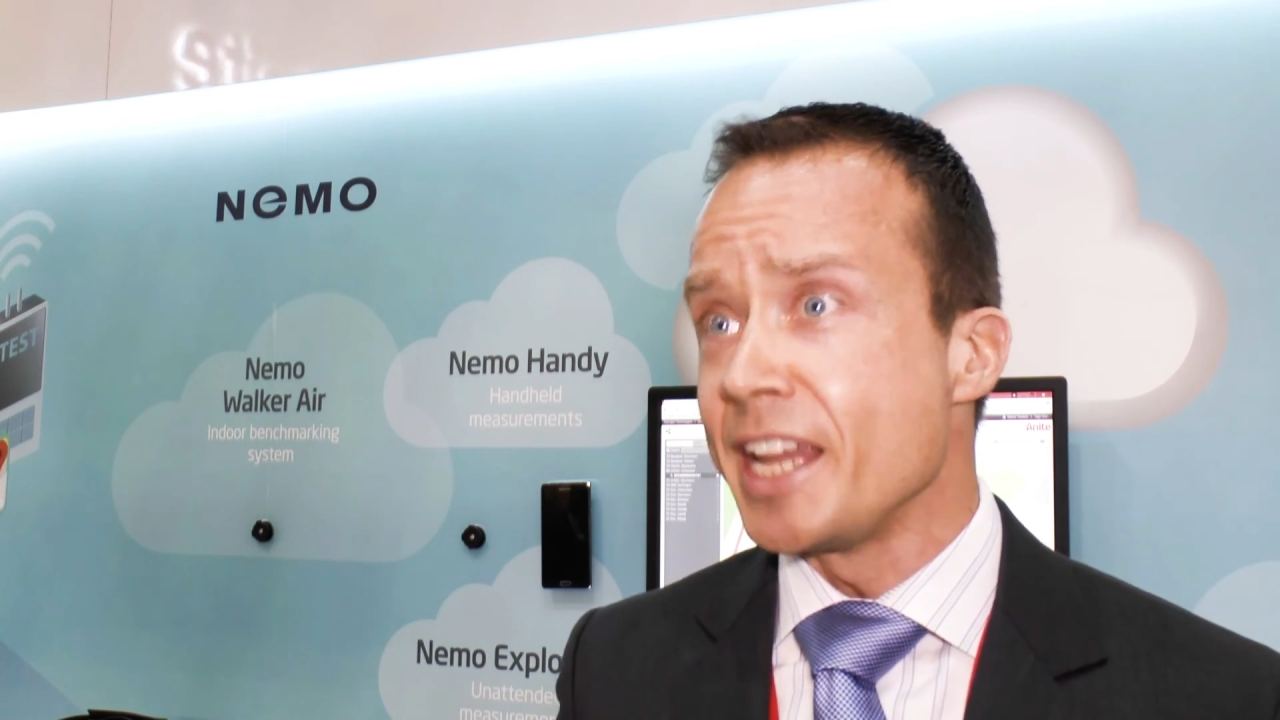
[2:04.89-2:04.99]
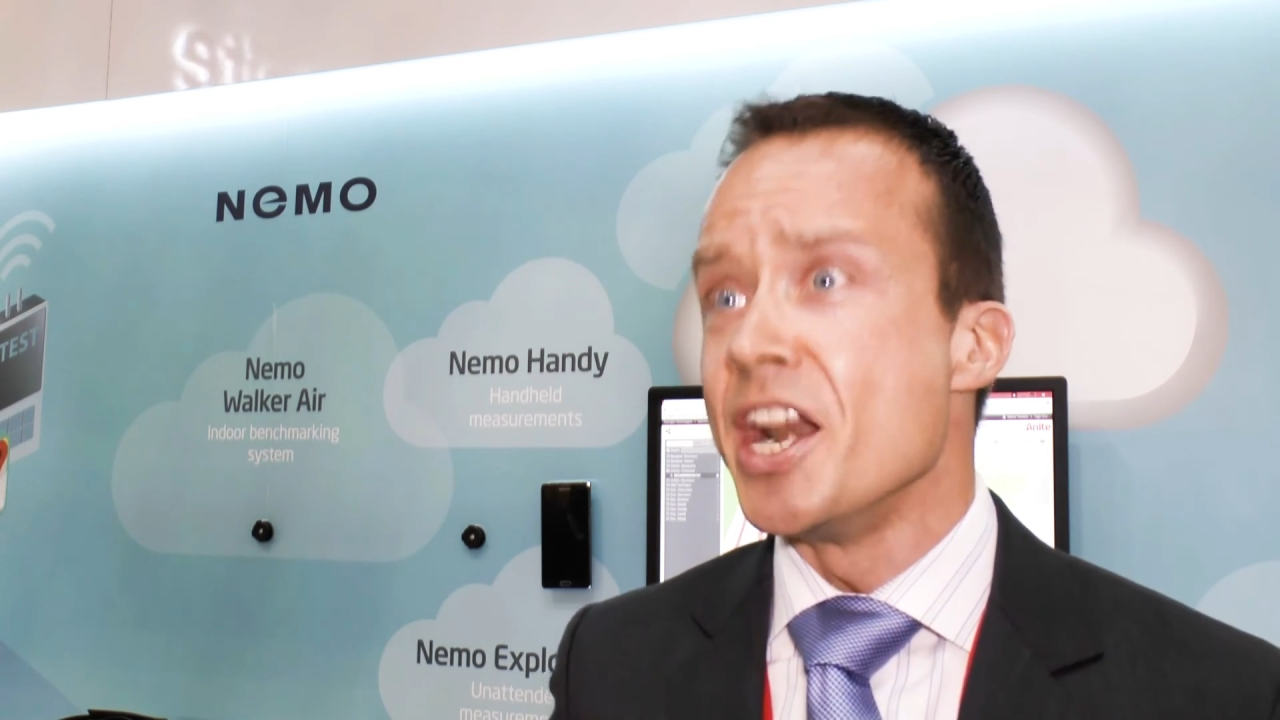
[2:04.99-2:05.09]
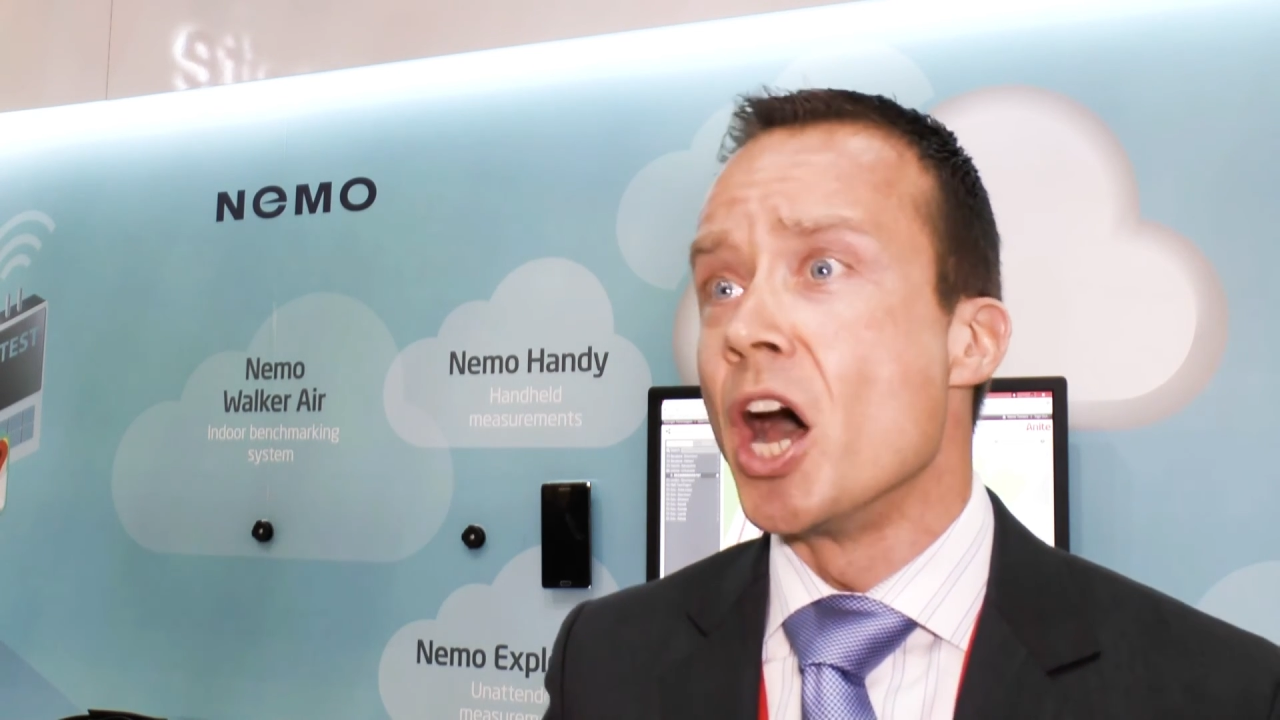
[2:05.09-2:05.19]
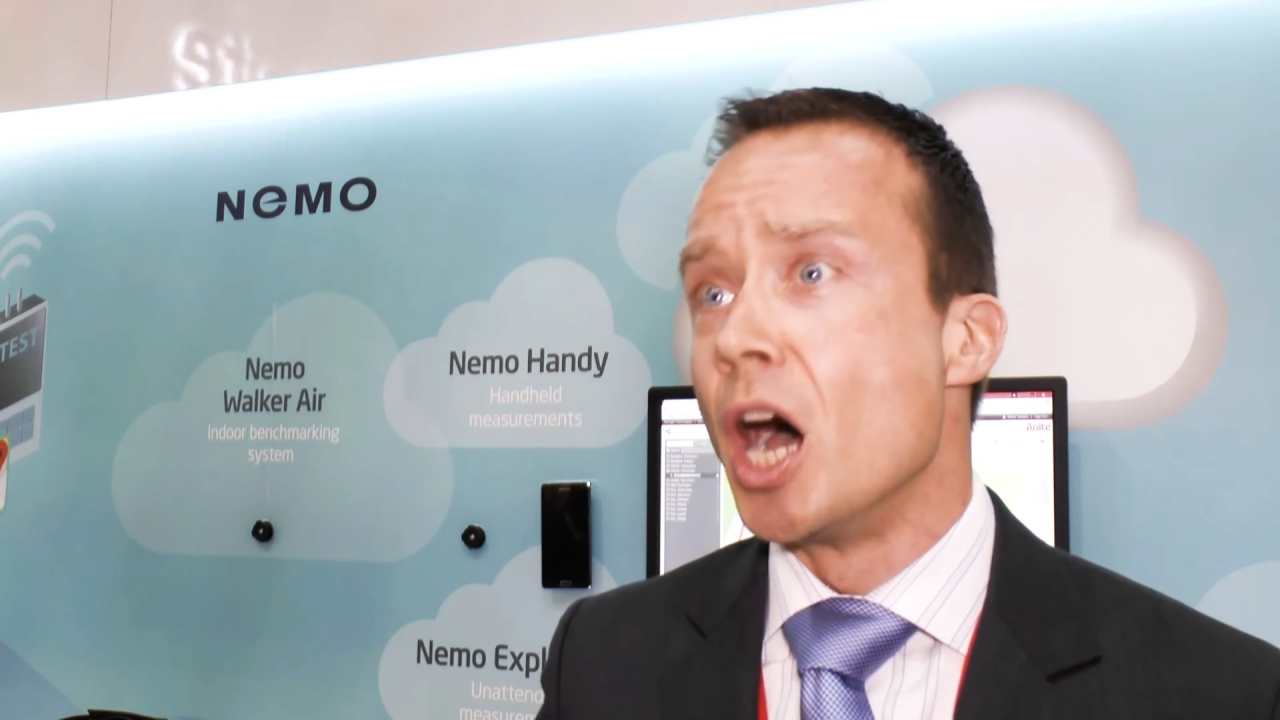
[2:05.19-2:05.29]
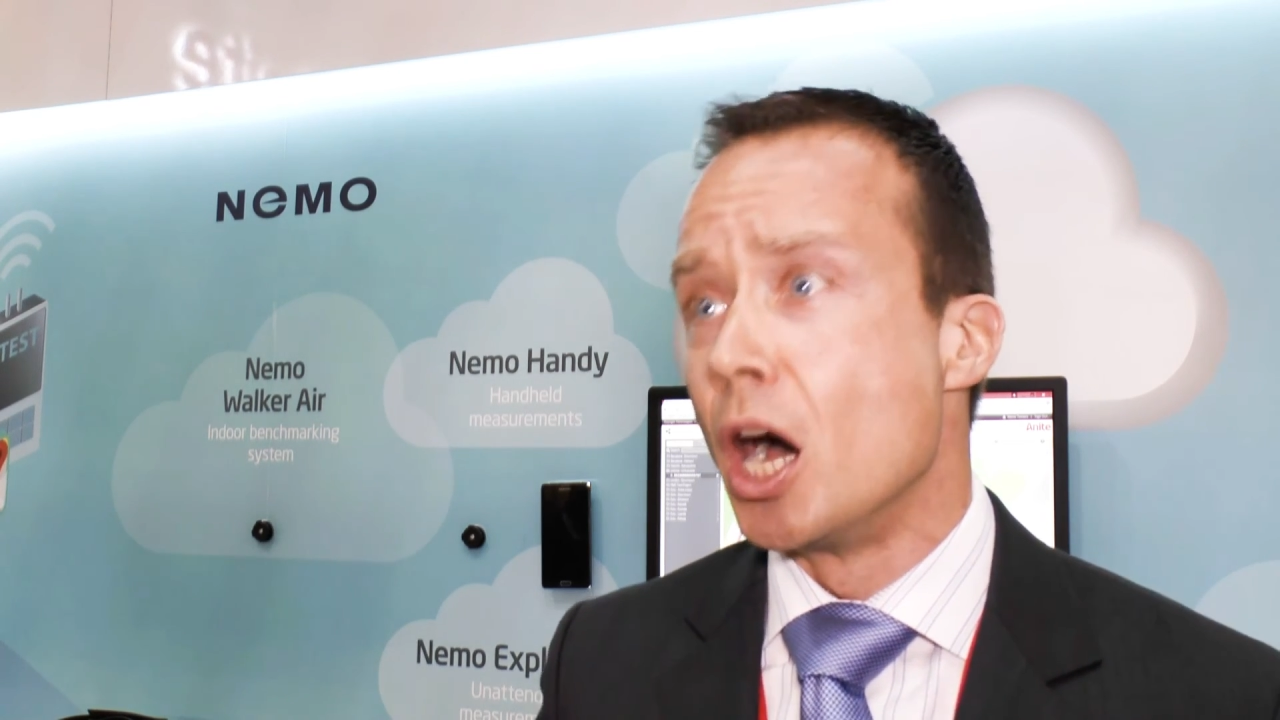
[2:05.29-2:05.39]

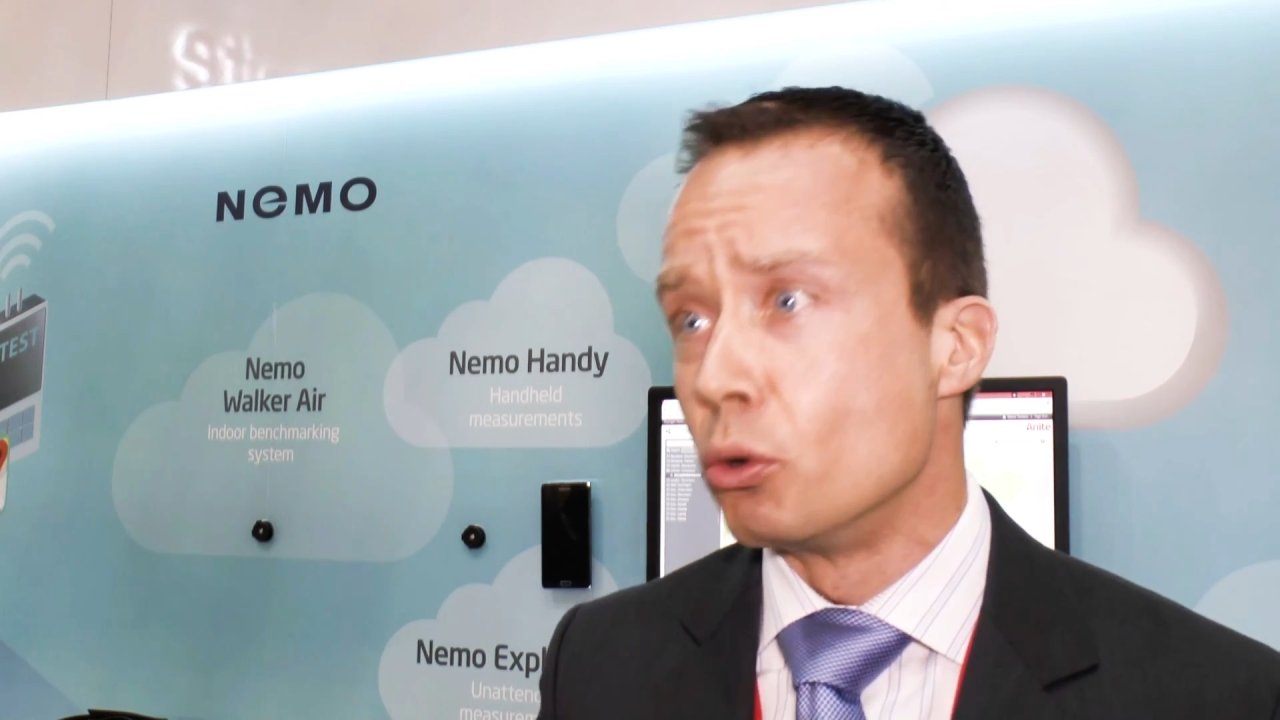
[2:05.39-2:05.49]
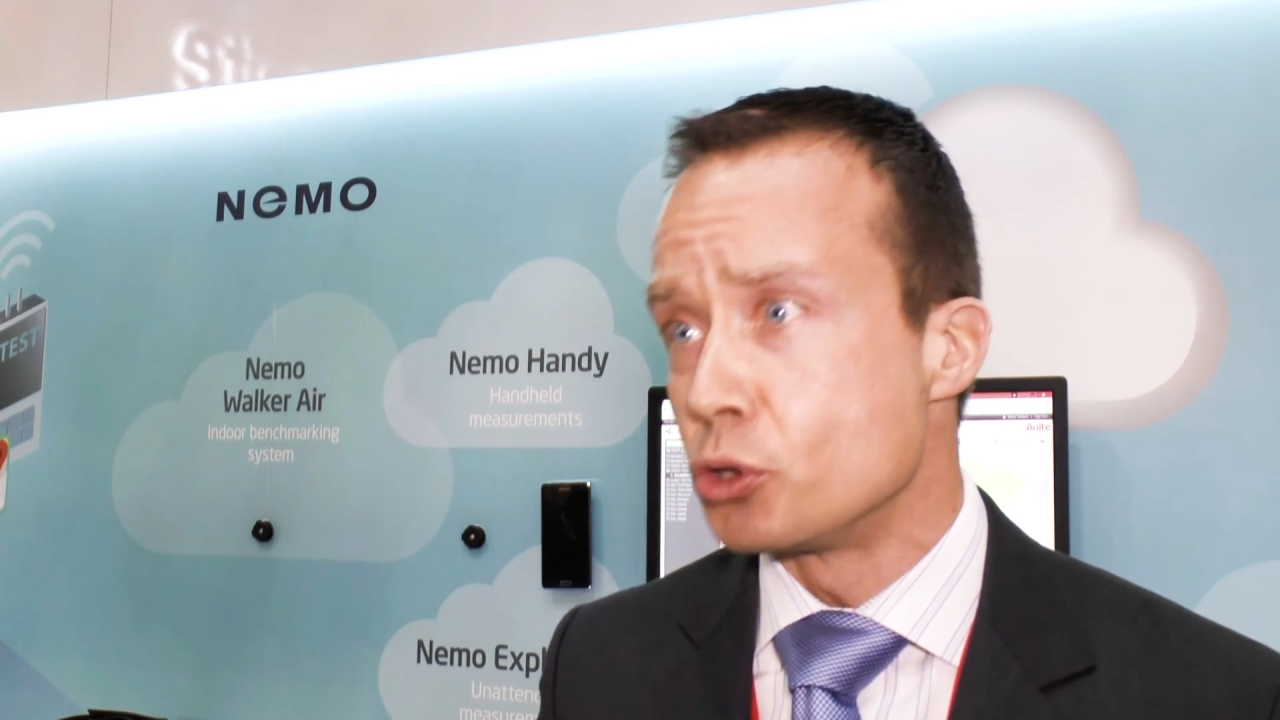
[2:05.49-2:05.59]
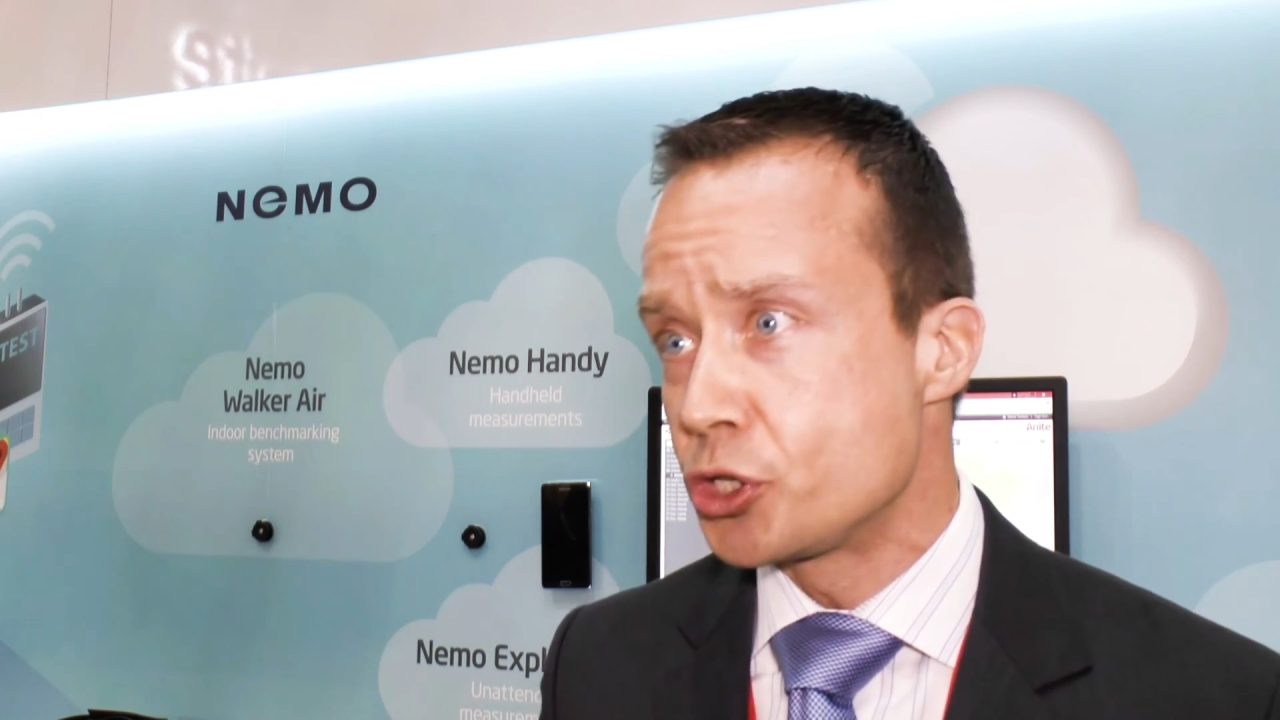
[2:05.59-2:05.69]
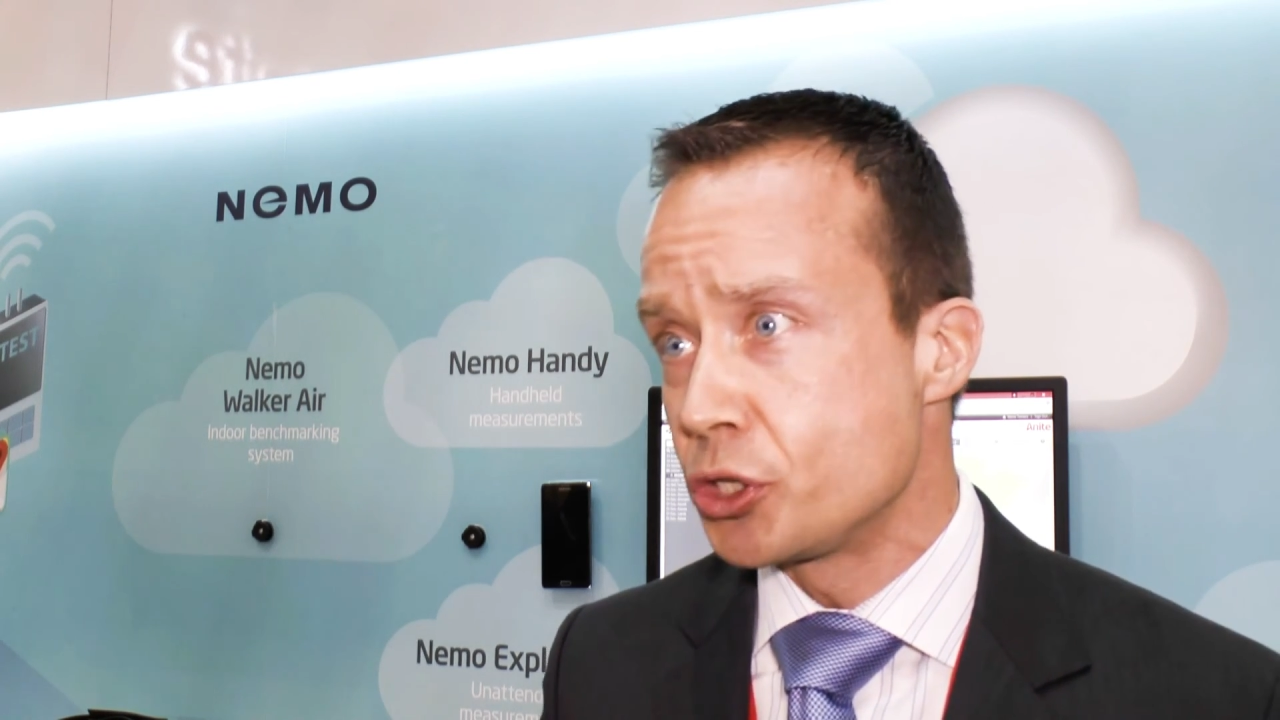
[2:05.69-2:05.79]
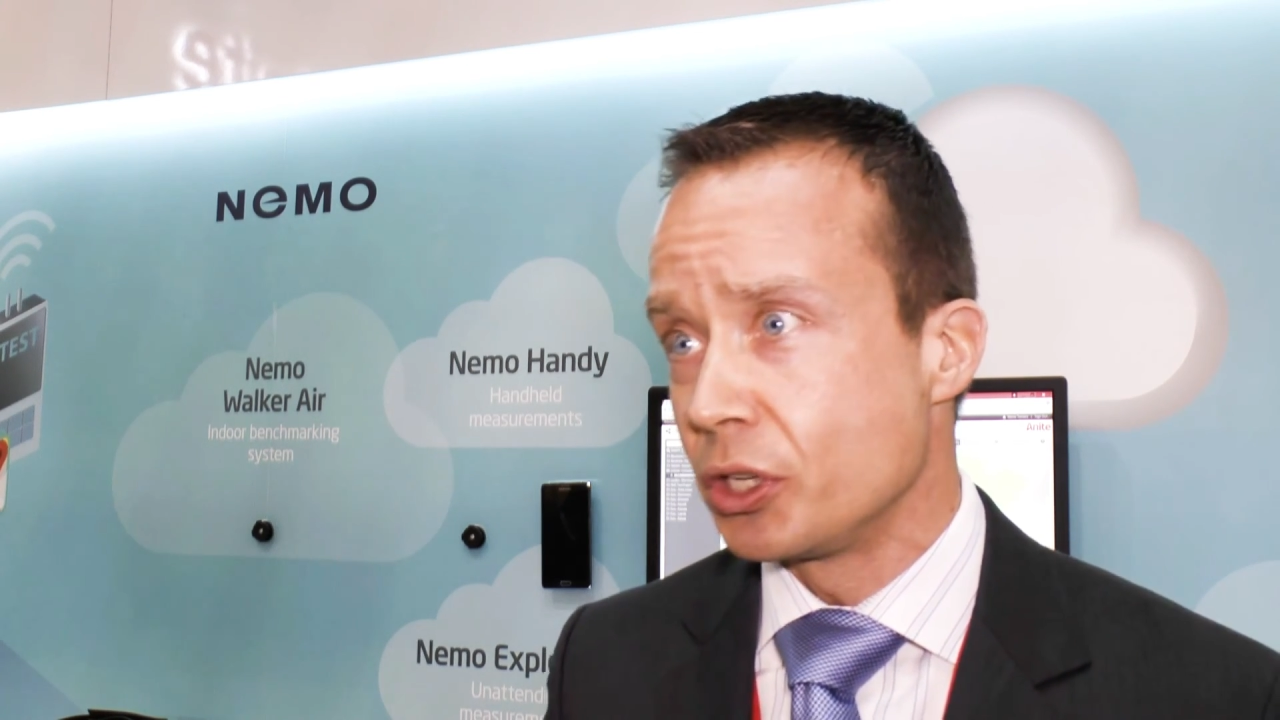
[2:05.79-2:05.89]

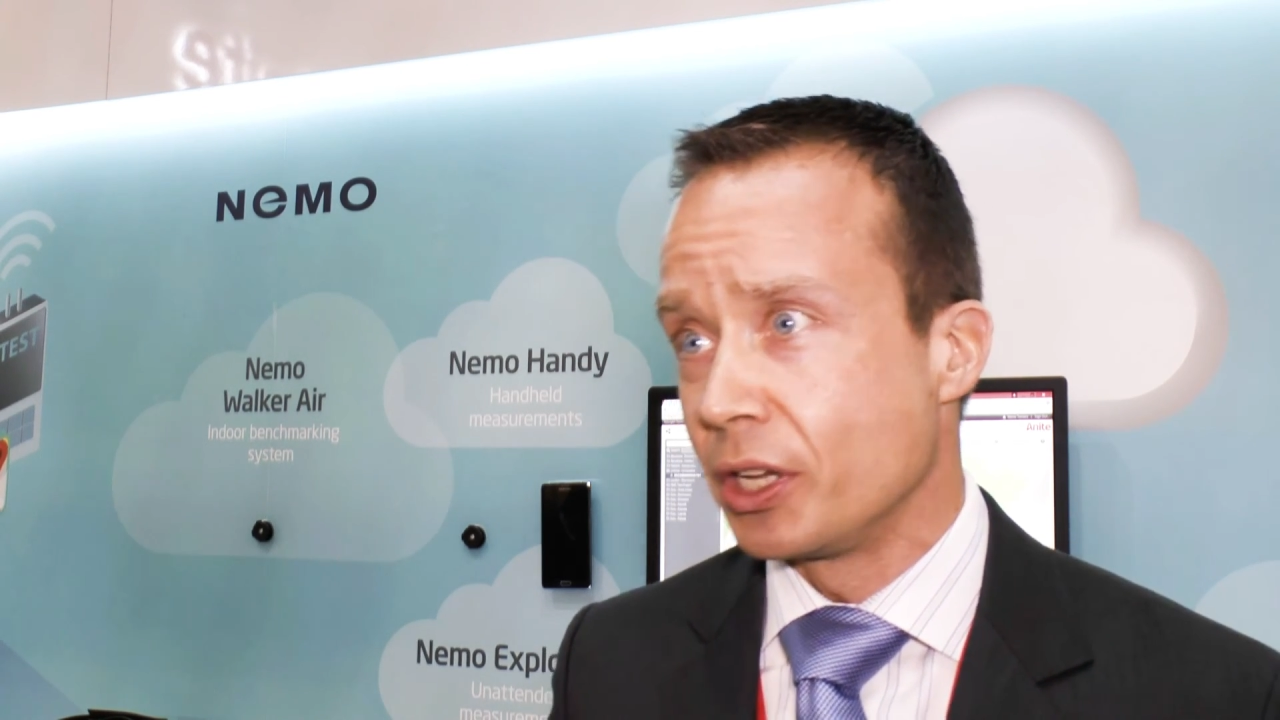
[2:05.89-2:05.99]
in-house